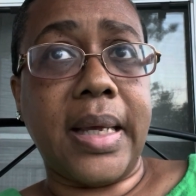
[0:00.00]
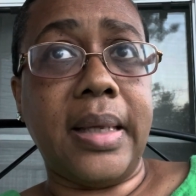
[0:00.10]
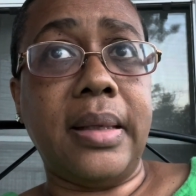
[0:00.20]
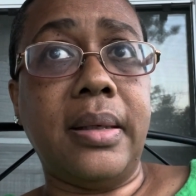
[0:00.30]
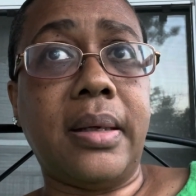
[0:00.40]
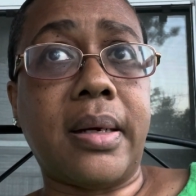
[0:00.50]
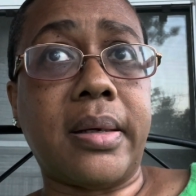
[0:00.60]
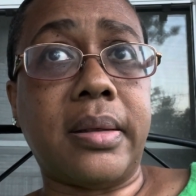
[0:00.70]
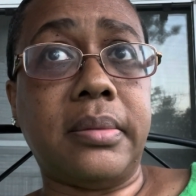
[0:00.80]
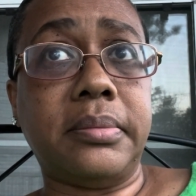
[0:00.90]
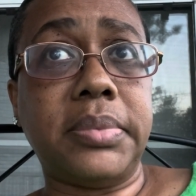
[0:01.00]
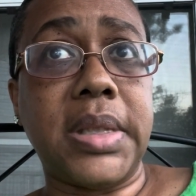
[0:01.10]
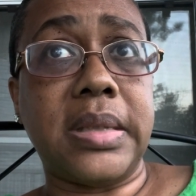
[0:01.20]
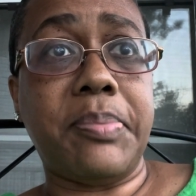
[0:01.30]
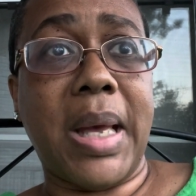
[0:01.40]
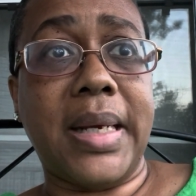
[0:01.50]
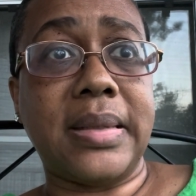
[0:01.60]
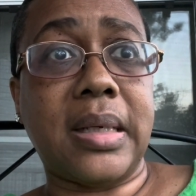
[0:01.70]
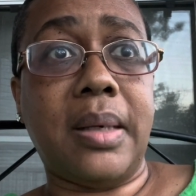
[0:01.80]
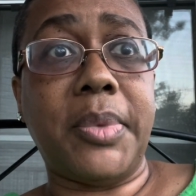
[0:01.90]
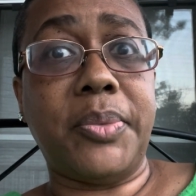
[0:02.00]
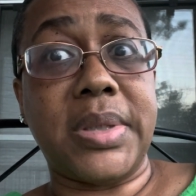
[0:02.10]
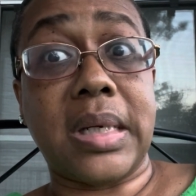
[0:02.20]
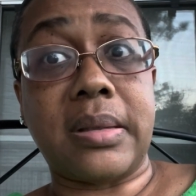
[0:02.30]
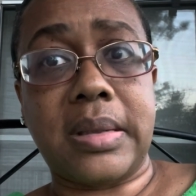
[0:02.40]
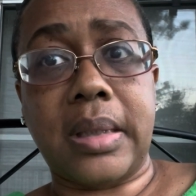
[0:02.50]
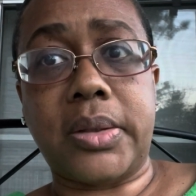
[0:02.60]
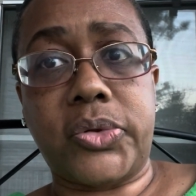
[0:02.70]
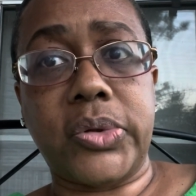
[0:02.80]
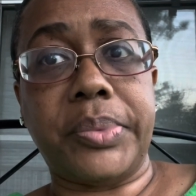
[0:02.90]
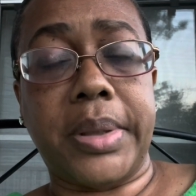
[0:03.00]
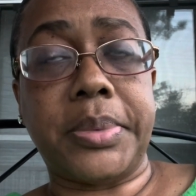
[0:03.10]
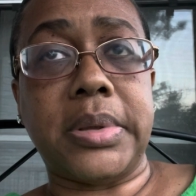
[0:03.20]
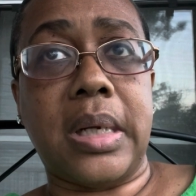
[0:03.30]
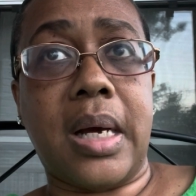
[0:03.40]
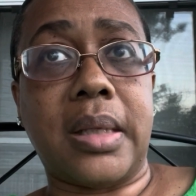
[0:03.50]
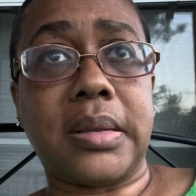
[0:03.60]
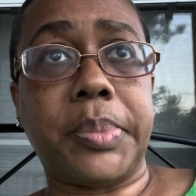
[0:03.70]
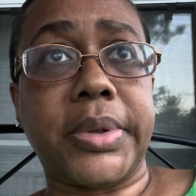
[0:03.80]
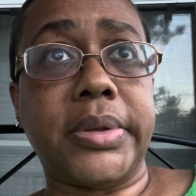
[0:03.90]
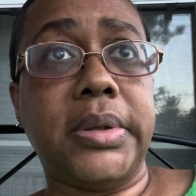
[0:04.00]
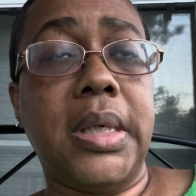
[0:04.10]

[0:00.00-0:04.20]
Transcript: Because um, by that time, it was our second trip up to the hospital.